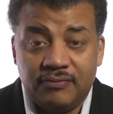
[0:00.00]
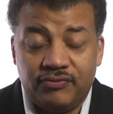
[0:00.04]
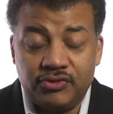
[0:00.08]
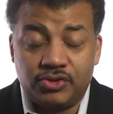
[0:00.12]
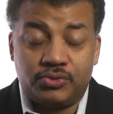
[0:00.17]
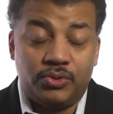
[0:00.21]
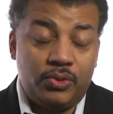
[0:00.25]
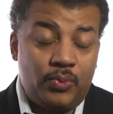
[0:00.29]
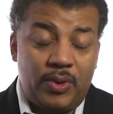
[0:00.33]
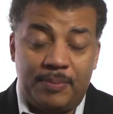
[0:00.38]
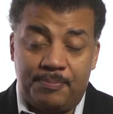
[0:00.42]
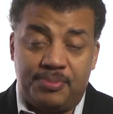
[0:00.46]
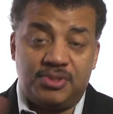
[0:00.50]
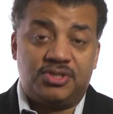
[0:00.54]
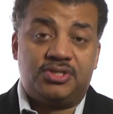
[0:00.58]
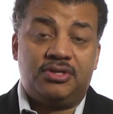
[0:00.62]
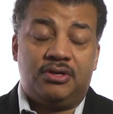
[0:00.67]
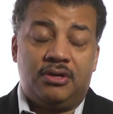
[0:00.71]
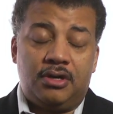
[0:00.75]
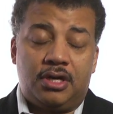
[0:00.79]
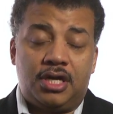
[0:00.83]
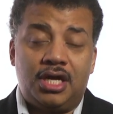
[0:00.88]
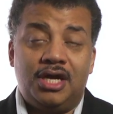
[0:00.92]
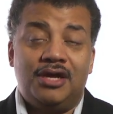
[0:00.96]
First we went
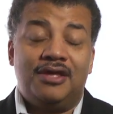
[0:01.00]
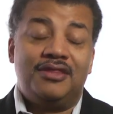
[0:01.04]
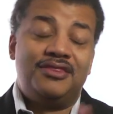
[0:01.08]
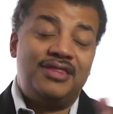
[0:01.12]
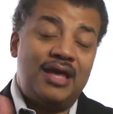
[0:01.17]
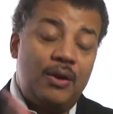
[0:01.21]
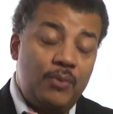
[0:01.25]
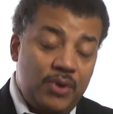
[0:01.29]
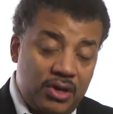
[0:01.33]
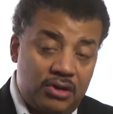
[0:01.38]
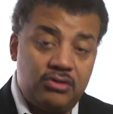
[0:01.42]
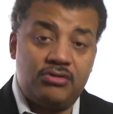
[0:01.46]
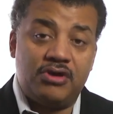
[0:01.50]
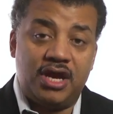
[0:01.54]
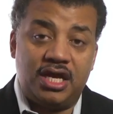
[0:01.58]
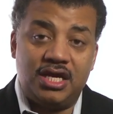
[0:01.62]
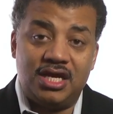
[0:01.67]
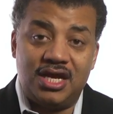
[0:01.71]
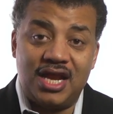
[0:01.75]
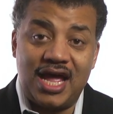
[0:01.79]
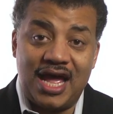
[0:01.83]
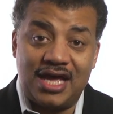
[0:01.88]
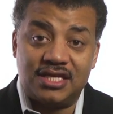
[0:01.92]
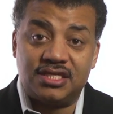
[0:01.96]
berserk, then we
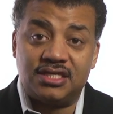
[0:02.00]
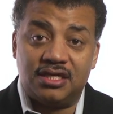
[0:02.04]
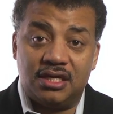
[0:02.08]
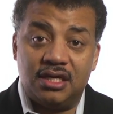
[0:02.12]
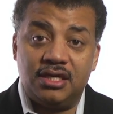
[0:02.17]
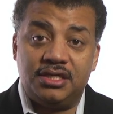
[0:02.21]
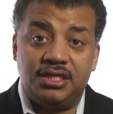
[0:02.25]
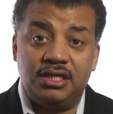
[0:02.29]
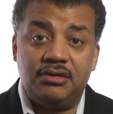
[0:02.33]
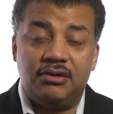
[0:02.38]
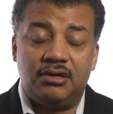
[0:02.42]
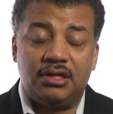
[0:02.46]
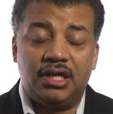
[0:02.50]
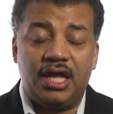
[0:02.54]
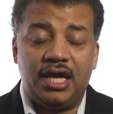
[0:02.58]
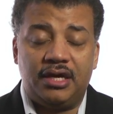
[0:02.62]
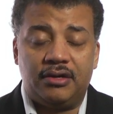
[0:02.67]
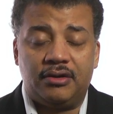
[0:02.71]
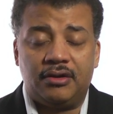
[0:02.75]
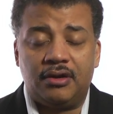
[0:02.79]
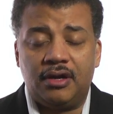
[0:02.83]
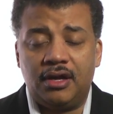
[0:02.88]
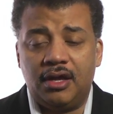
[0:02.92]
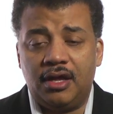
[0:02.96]
created NASA a year
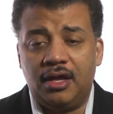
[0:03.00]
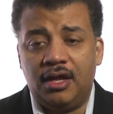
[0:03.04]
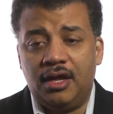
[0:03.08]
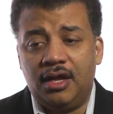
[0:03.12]
later.